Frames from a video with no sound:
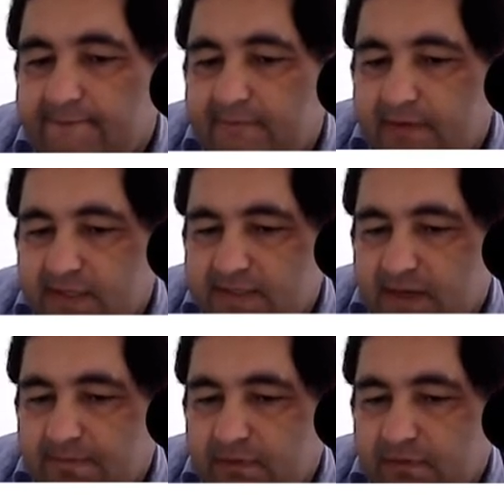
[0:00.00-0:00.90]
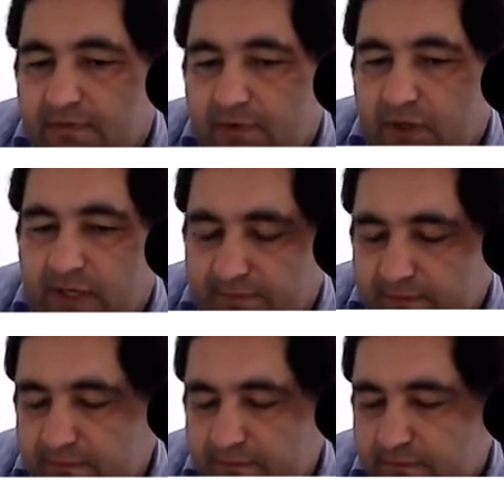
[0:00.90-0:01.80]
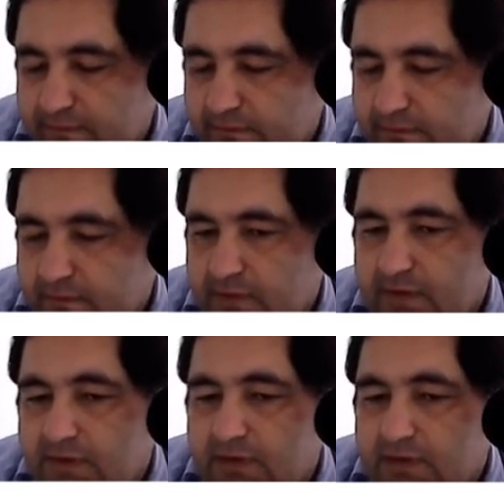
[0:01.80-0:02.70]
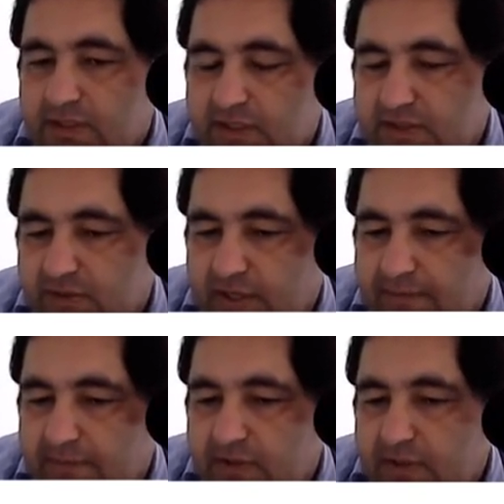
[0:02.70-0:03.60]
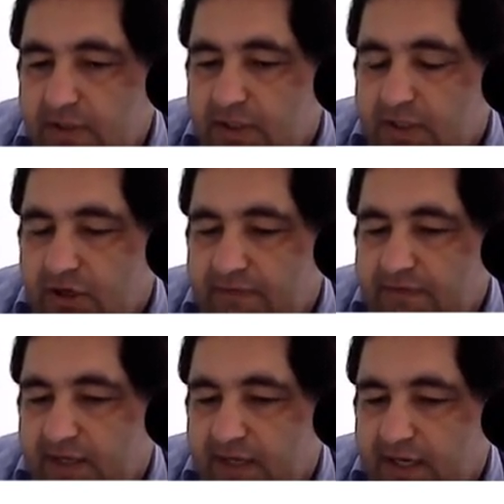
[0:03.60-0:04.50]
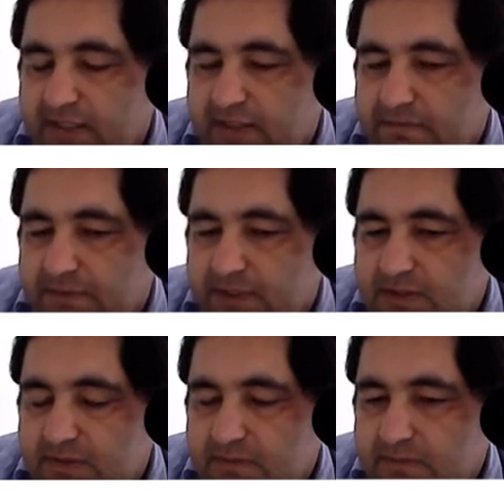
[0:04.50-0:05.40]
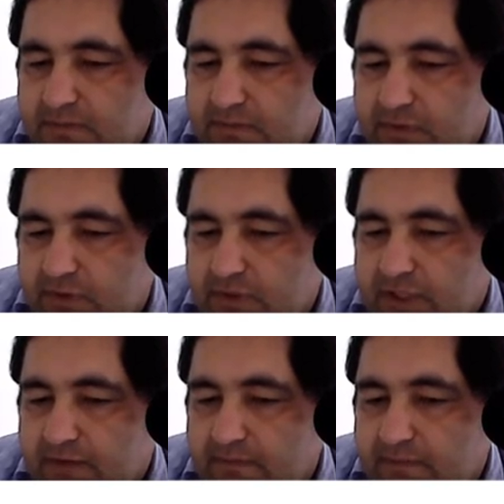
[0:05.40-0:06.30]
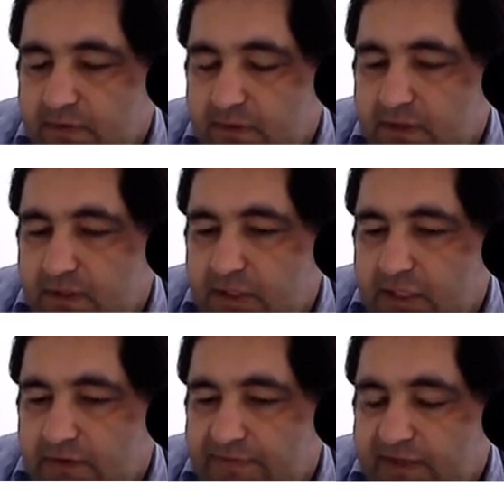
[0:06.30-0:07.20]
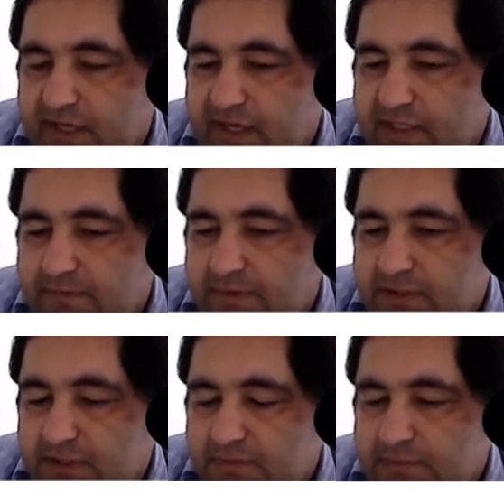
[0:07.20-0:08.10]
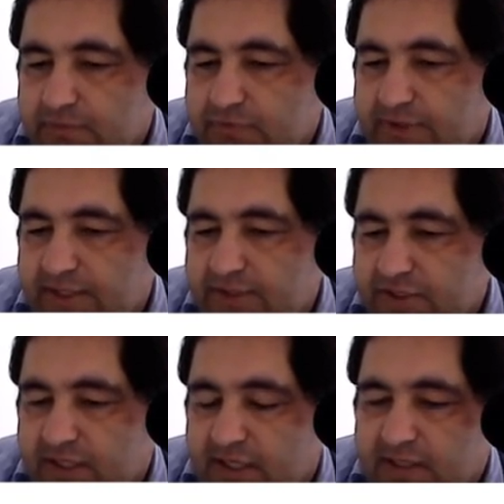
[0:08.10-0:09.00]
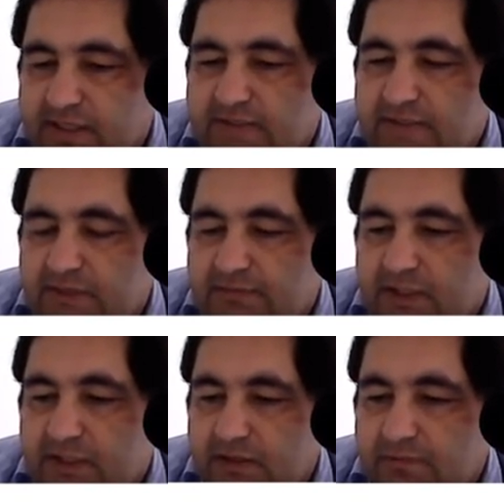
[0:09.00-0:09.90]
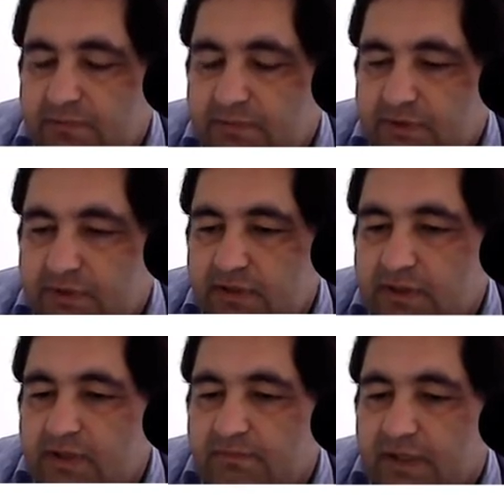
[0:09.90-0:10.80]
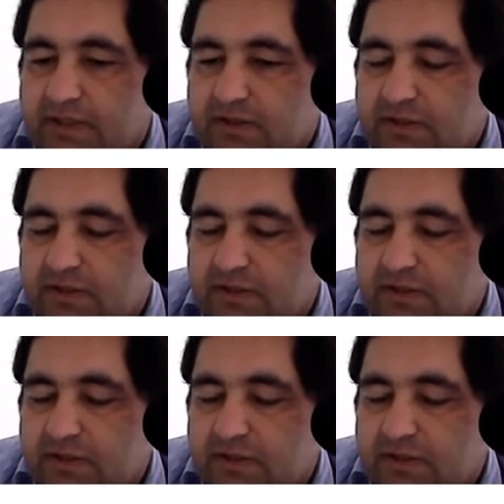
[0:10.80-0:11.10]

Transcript: example 5. This time you have an 8-bit, okay, you have an 8-bit input range. Again, let's keep the 8-bit, but